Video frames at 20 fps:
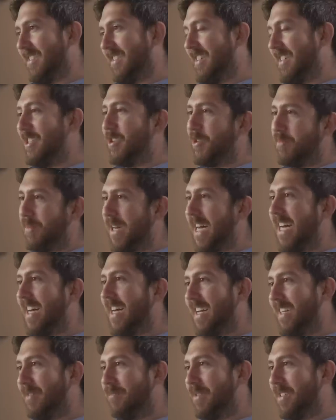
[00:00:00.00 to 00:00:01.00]

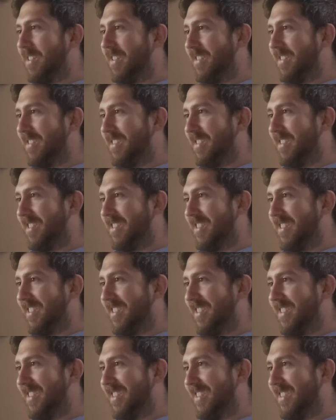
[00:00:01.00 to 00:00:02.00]
Nearby, but
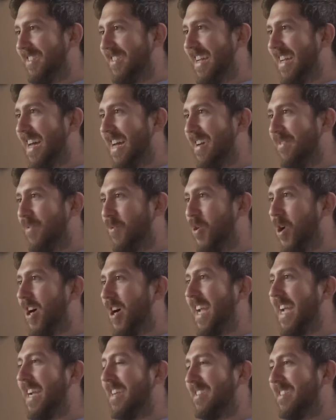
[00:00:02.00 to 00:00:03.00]
still. To have
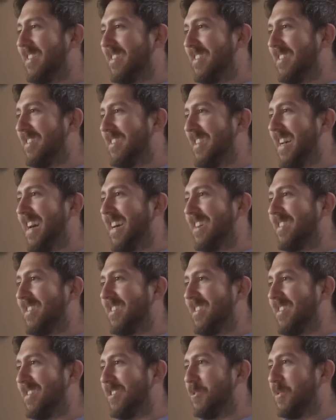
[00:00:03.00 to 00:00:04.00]
walking distance
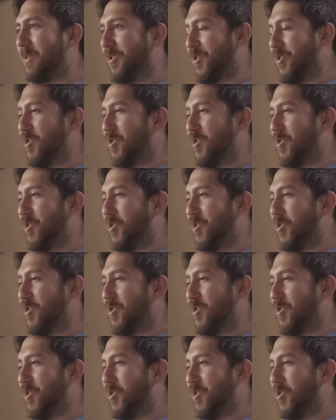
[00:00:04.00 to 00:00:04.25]
access to a